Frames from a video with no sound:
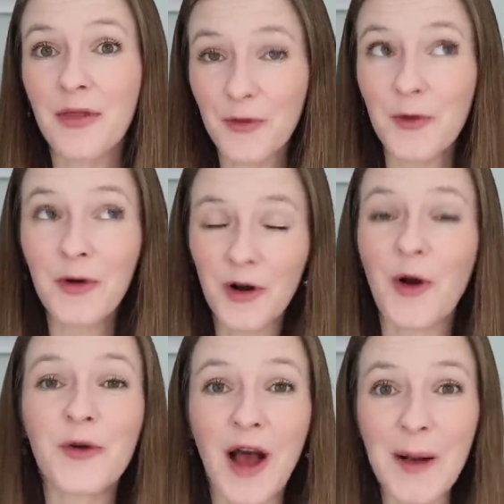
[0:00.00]
through her
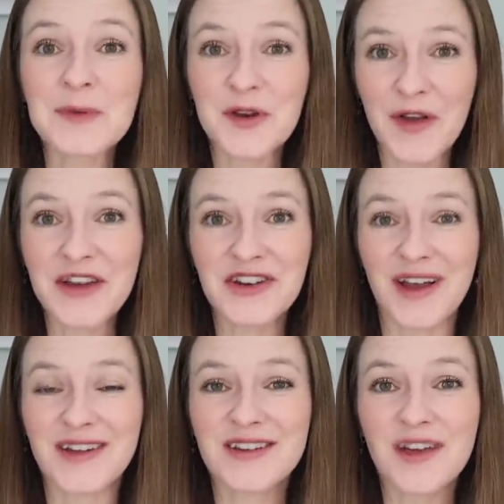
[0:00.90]
own
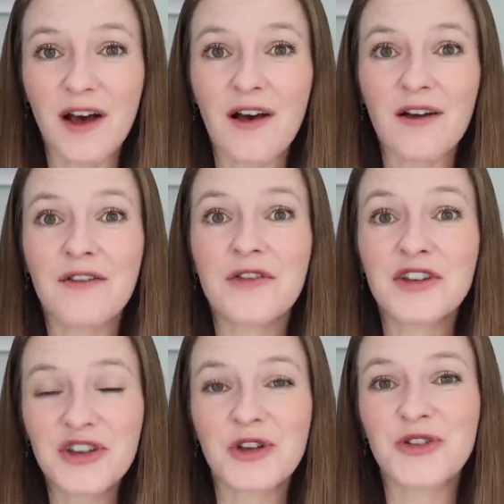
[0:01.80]
observations of the
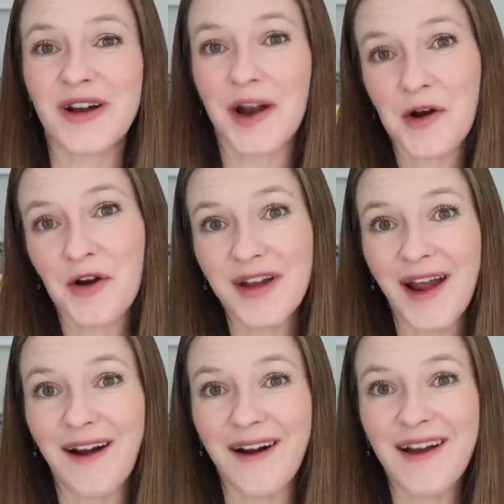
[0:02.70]
children in her
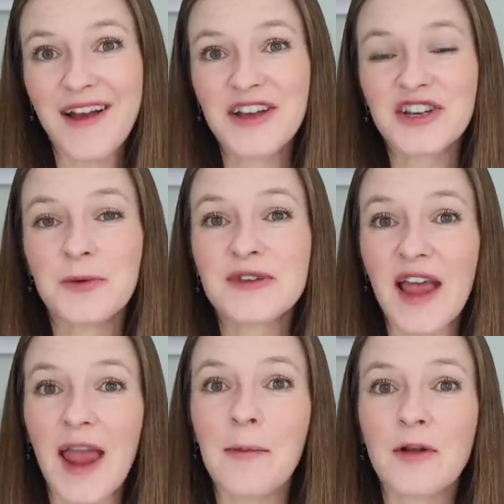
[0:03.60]
care. She was
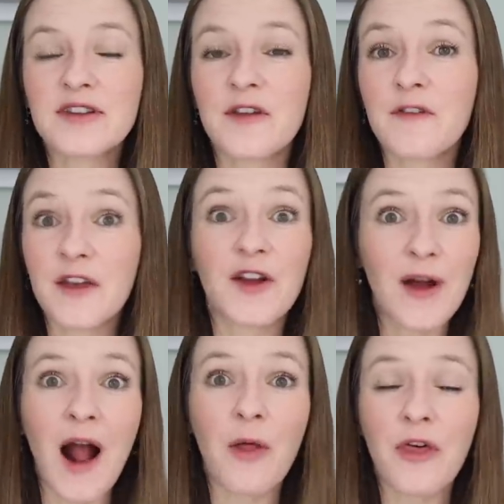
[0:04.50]
able to figure
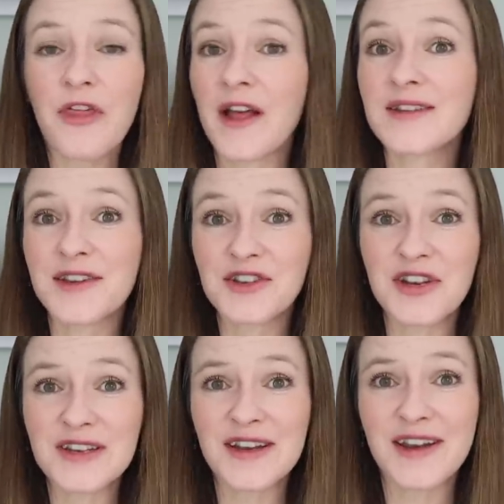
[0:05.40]
out the things that
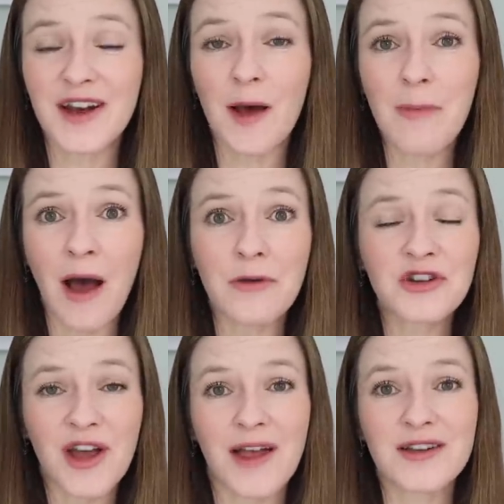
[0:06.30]
she did about
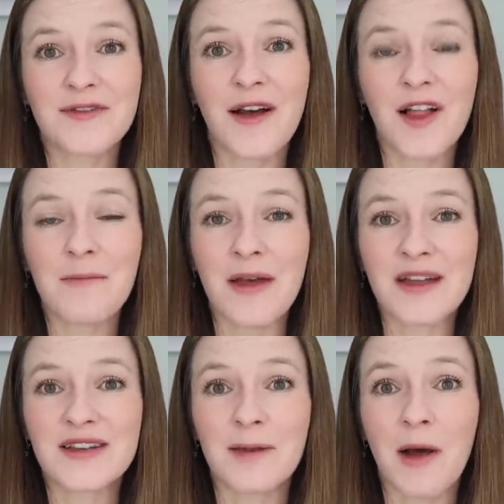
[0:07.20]
child
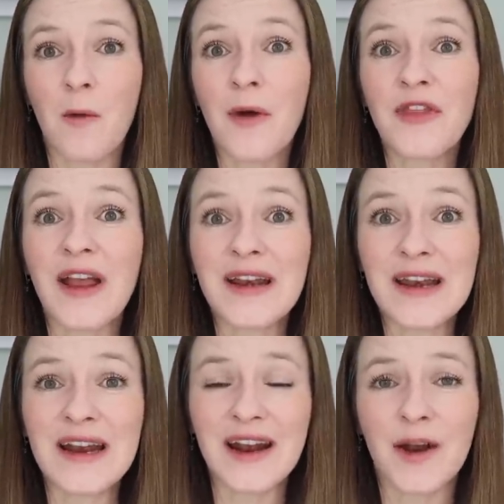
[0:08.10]
development and about what they
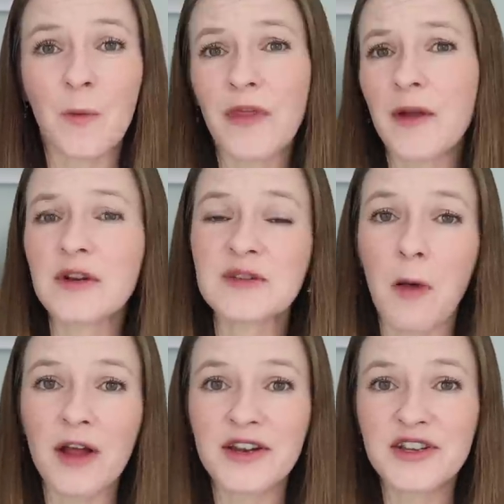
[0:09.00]
needed and what they
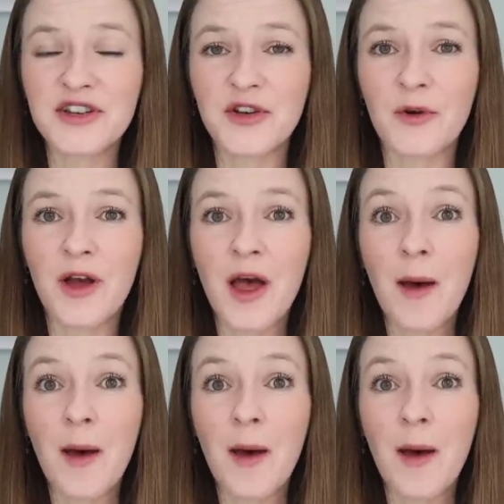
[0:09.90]
responded to